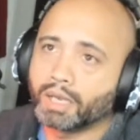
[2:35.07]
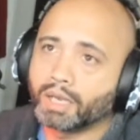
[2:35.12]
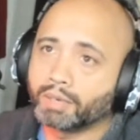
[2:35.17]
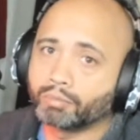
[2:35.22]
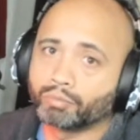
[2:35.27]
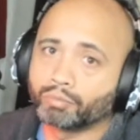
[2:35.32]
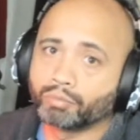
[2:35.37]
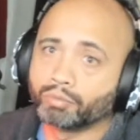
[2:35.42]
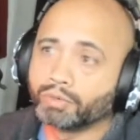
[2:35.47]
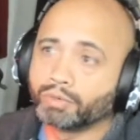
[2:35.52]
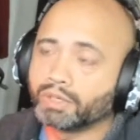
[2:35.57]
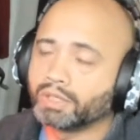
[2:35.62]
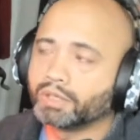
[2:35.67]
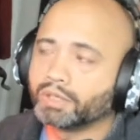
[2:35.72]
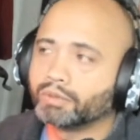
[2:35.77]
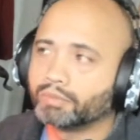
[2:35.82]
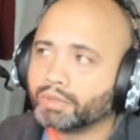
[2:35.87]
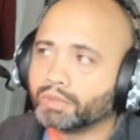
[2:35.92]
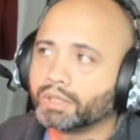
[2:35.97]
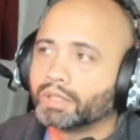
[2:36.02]
am
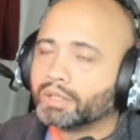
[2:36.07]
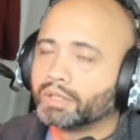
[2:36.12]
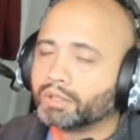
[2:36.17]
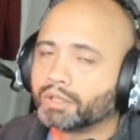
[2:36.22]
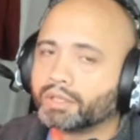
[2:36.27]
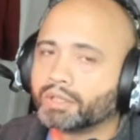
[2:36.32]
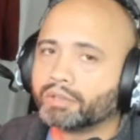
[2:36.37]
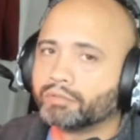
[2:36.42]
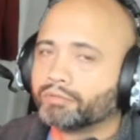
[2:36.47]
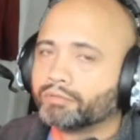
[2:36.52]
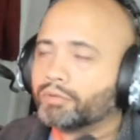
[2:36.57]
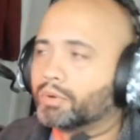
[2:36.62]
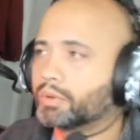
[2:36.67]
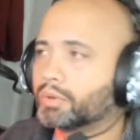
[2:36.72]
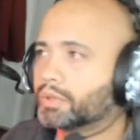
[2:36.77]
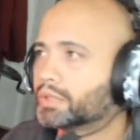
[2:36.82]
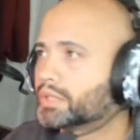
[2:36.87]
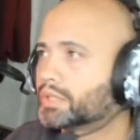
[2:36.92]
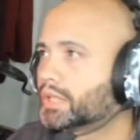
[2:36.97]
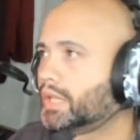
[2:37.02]
really, really looking
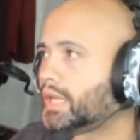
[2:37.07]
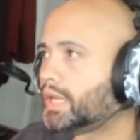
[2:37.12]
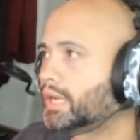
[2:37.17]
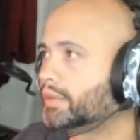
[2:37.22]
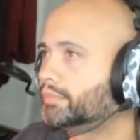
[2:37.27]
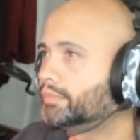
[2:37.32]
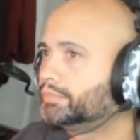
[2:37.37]
forward to that.